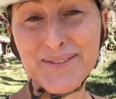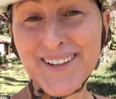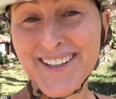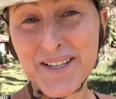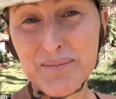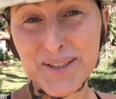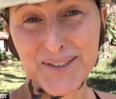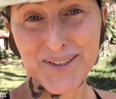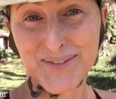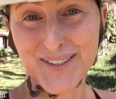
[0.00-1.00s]
really
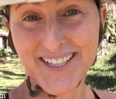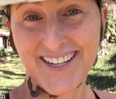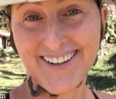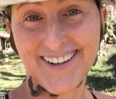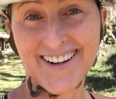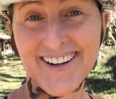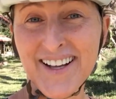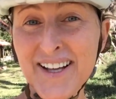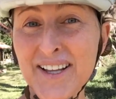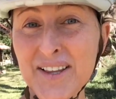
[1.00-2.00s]
beautiful here.
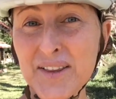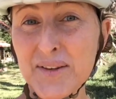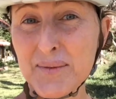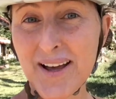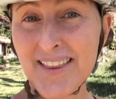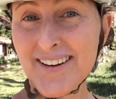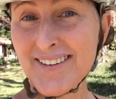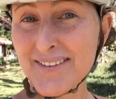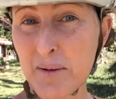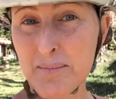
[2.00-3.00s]
The weather
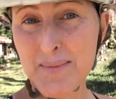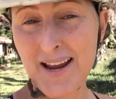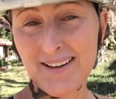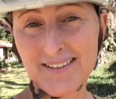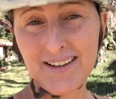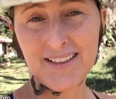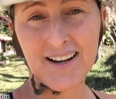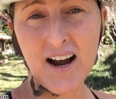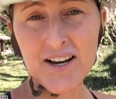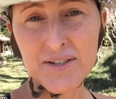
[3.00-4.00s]
is amazing. The
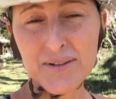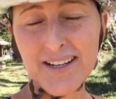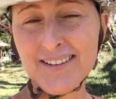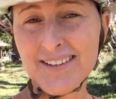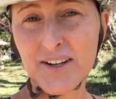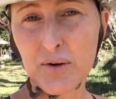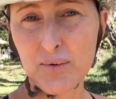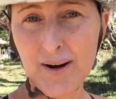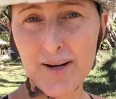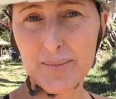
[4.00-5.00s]
country is
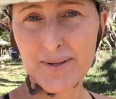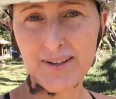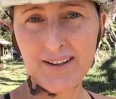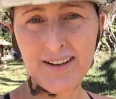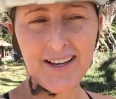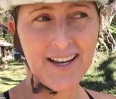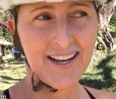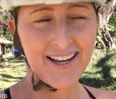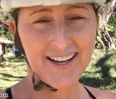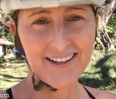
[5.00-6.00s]
incredible.
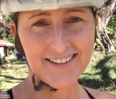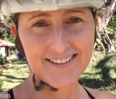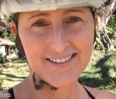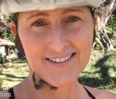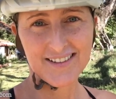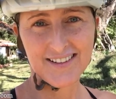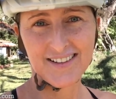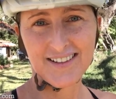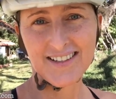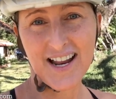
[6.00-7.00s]
It's
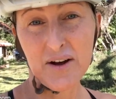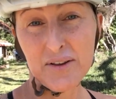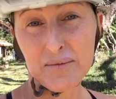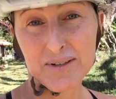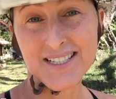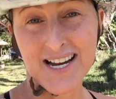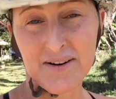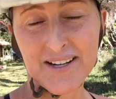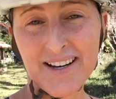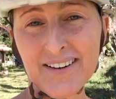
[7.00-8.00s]
now that we're
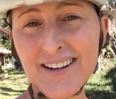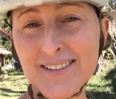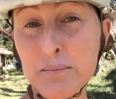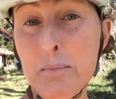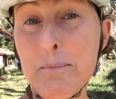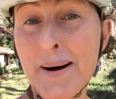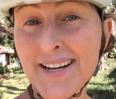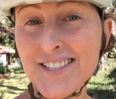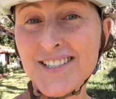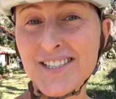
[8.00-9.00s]
down here, it's
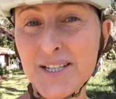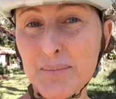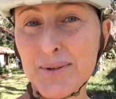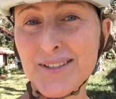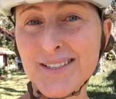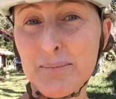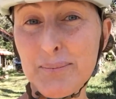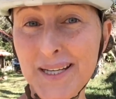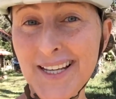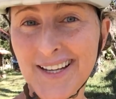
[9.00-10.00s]
much cheaper to
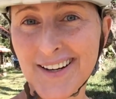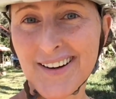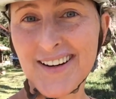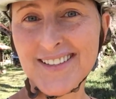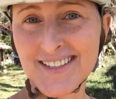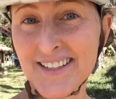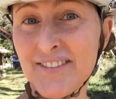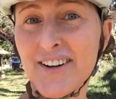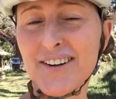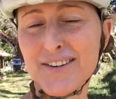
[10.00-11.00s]
be here and to
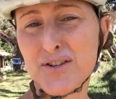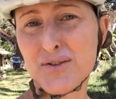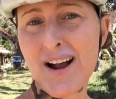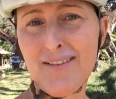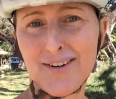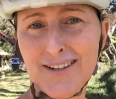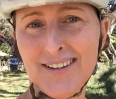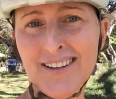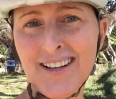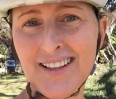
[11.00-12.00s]
live here and
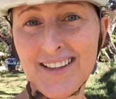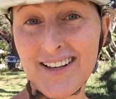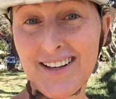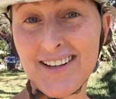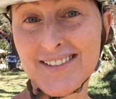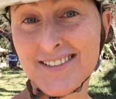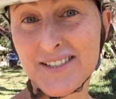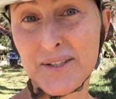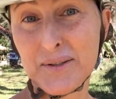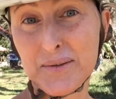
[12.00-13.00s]
travel than it is
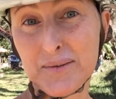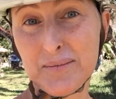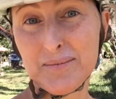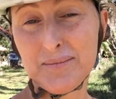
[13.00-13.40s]
to